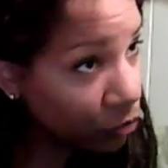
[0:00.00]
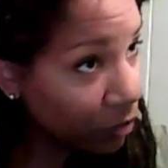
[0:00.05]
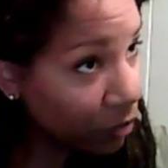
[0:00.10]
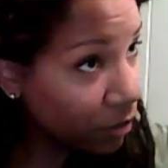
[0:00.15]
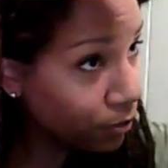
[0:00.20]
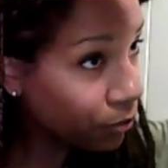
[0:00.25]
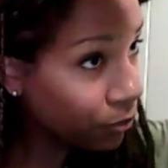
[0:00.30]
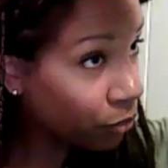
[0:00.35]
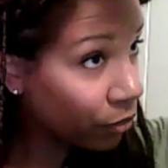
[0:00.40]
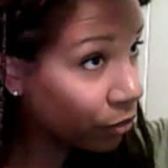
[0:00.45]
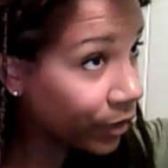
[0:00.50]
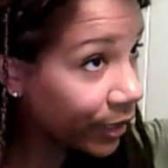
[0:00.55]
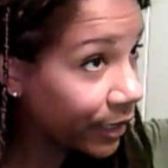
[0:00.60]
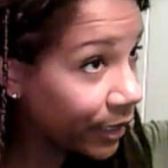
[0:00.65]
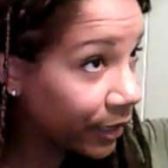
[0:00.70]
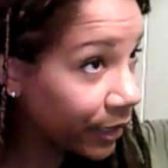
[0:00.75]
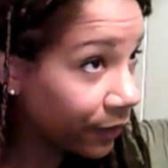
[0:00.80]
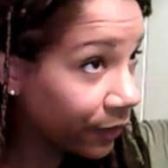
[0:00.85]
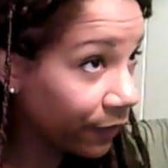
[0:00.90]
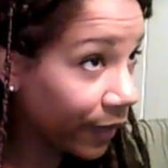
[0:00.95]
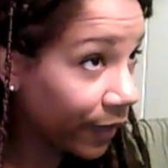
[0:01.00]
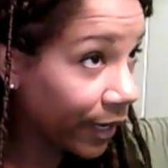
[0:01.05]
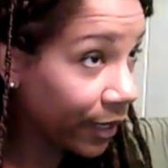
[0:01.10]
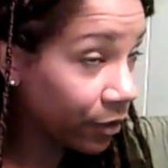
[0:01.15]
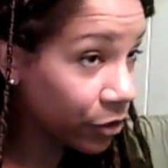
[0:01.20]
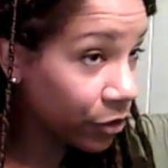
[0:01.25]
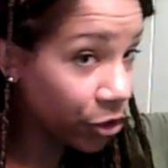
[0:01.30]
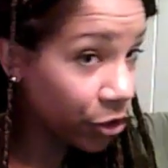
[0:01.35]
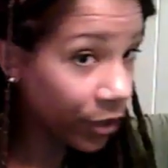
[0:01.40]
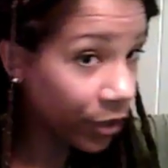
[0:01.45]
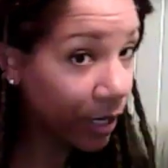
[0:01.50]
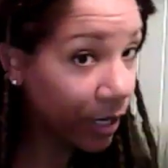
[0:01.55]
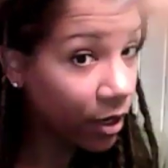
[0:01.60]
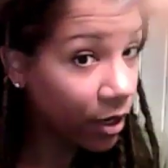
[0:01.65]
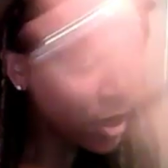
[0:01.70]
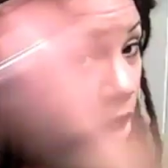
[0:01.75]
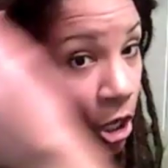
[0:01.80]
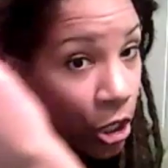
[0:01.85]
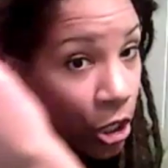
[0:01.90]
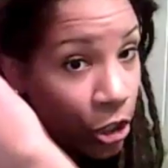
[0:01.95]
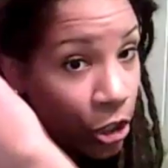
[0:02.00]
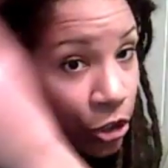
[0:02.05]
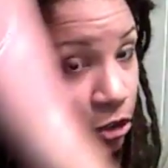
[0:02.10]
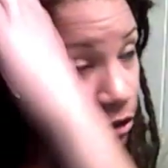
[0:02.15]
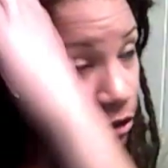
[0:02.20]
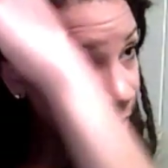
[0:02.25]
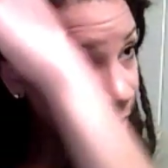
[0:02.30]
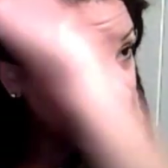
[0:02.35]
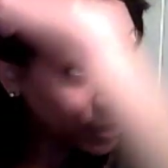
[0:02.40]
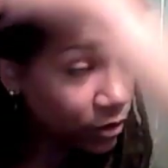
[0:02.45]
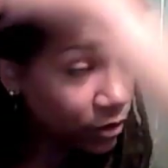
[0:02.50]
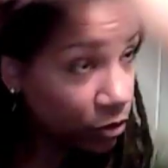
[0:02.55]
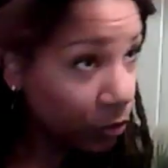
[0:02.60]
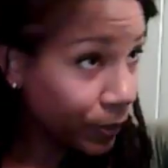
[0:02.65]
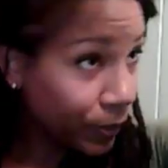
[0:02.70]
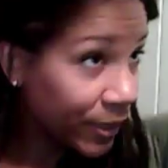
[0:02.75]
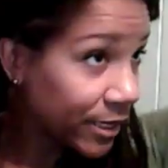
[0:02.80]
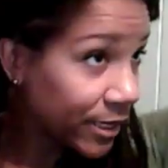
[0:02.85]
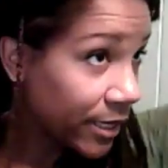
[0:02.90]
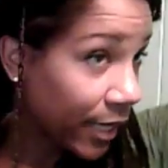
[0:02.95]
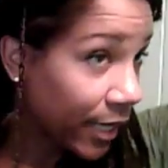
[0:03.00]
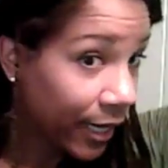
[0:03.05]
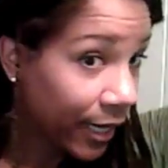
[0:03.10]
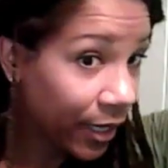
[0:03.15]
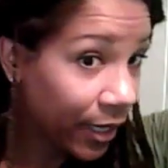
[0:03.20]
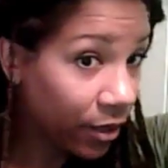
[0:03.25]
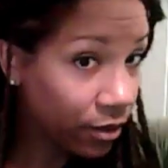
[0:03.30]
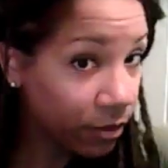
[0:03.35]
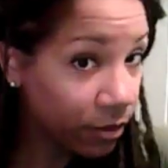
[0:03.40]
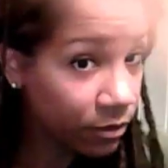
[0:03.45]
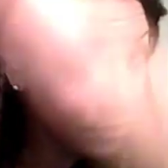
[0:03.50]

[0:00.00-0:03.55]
braiding the hair into your hair. So you take a little piece of hair,